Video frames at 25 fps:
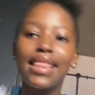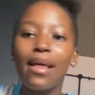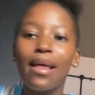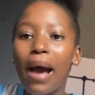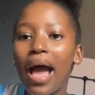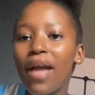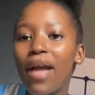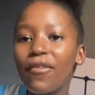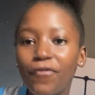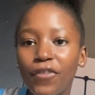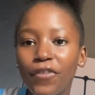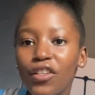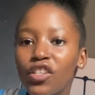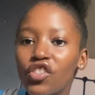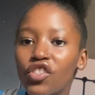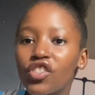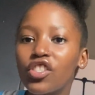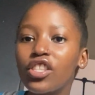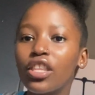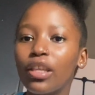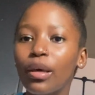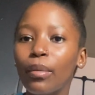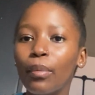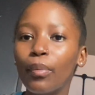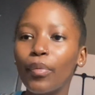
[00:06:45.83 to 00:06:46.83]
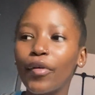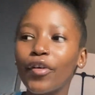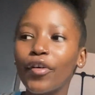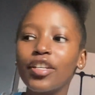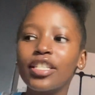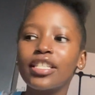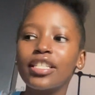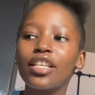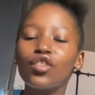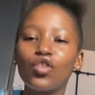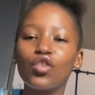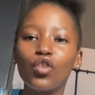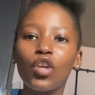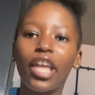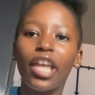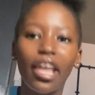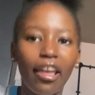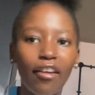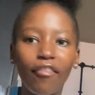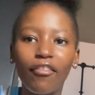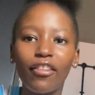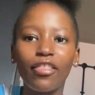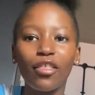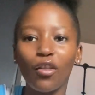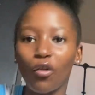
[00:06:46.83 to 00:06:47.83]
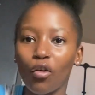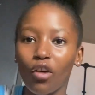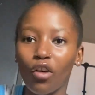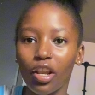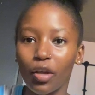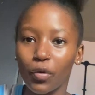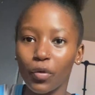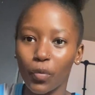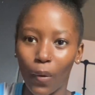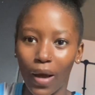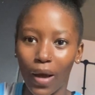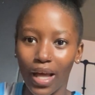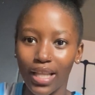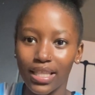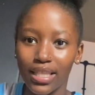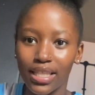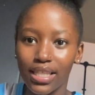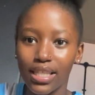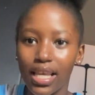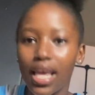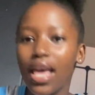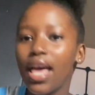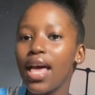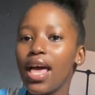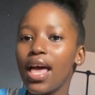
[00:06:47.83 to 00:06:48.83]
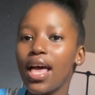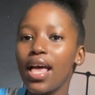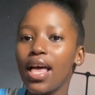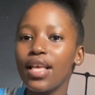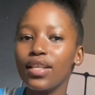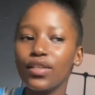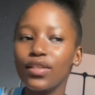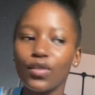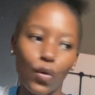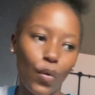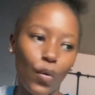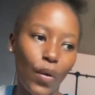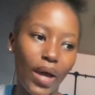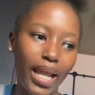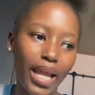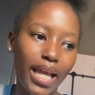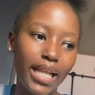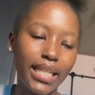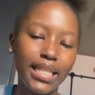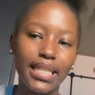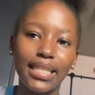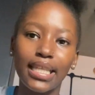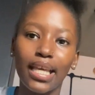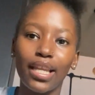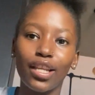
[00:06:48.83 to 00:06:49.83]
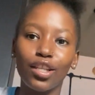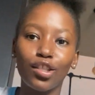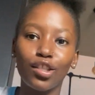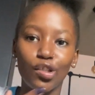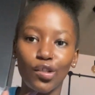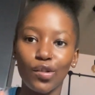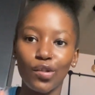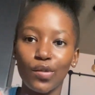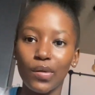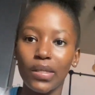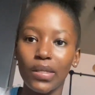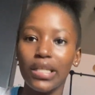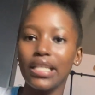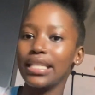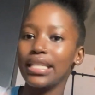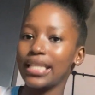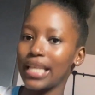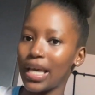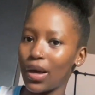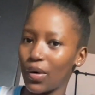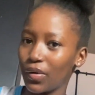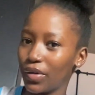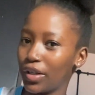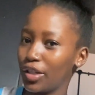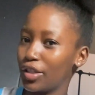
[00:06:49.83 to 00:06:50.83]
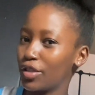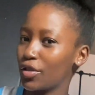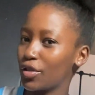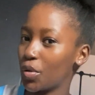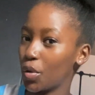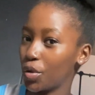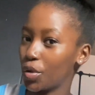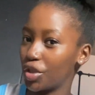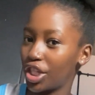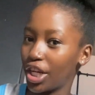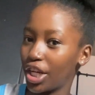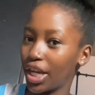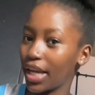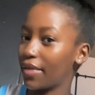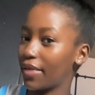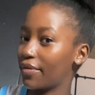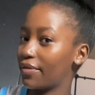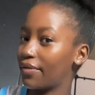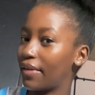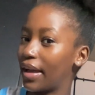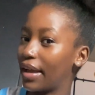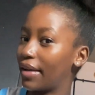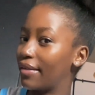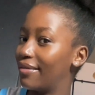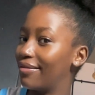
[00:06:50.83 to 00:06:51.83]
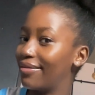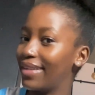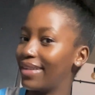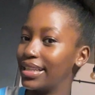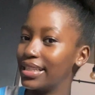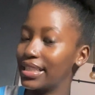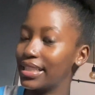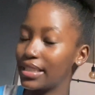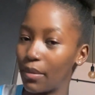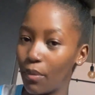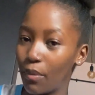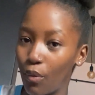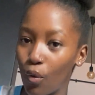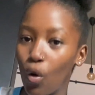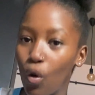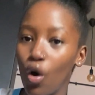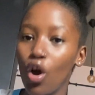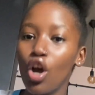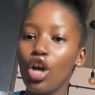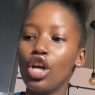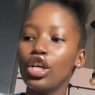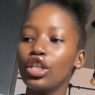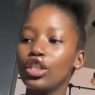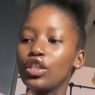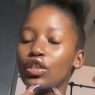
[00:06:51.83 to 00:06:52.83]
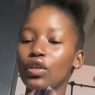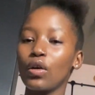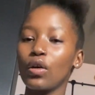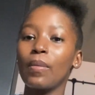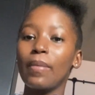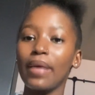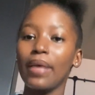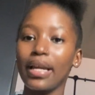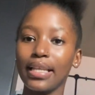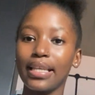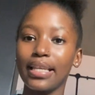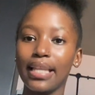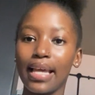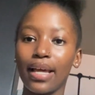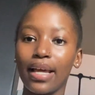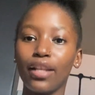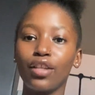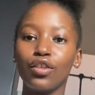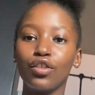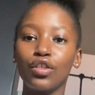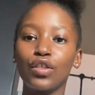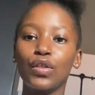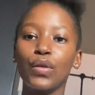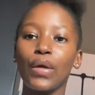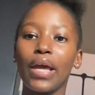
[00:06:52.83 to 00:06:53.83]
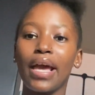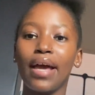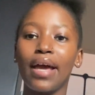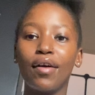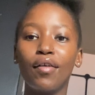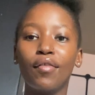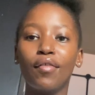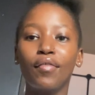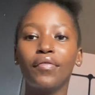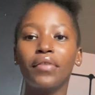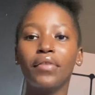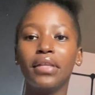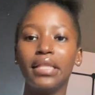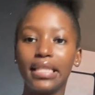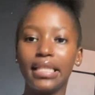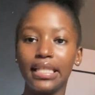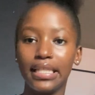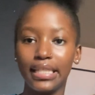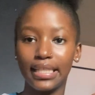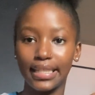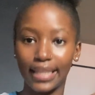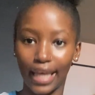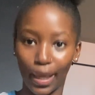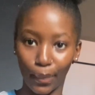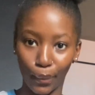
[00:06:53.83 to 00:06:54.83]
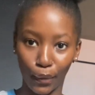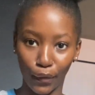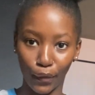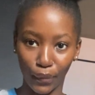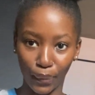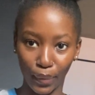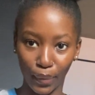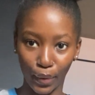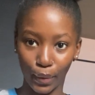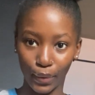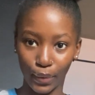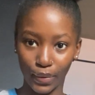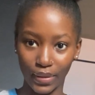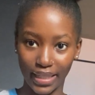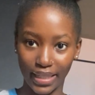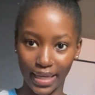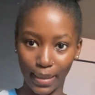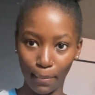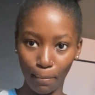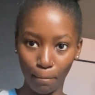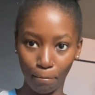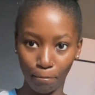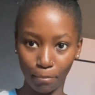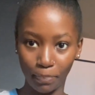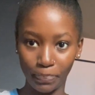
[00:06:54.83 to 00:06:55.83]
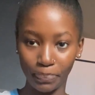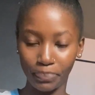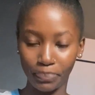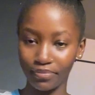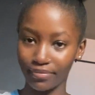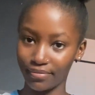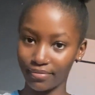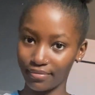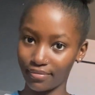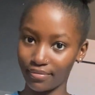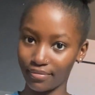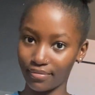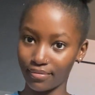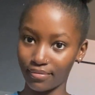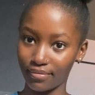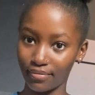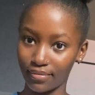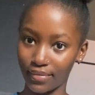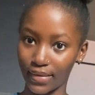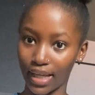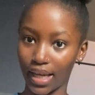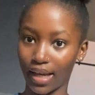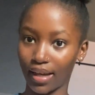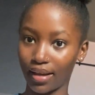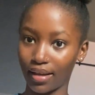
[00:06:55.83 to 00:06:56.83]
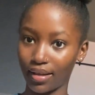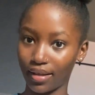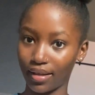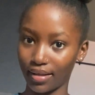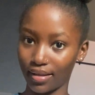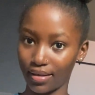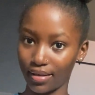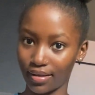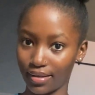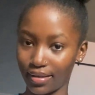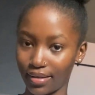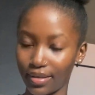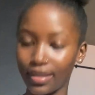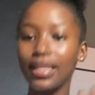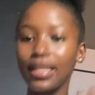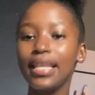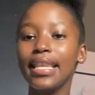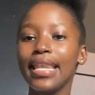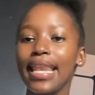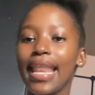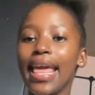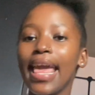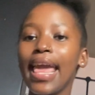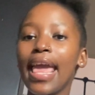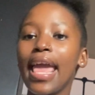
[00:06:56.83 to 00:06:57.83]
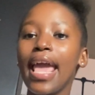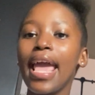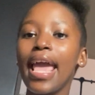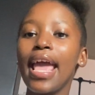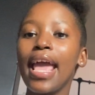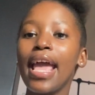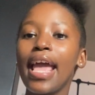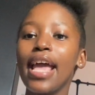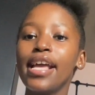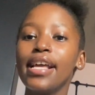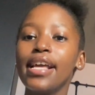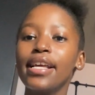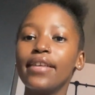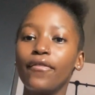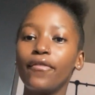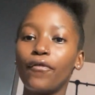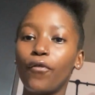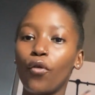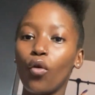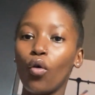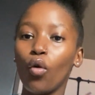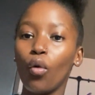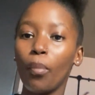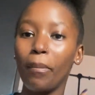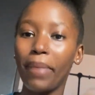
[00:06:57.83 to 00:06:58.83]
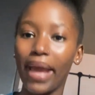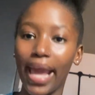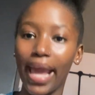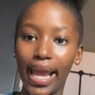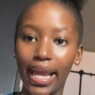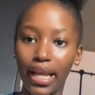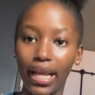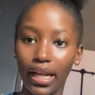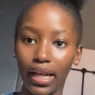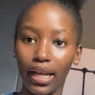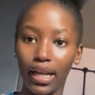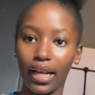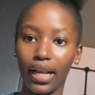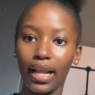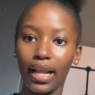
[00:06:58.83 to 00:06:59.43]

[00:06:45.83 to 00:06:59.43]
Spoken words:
I finished them because I took everything all at once. So what I decided to do is I wanted to go check if I can find some more. So my dad used to have these type of pills, ne? Yeah. Ne? For pain.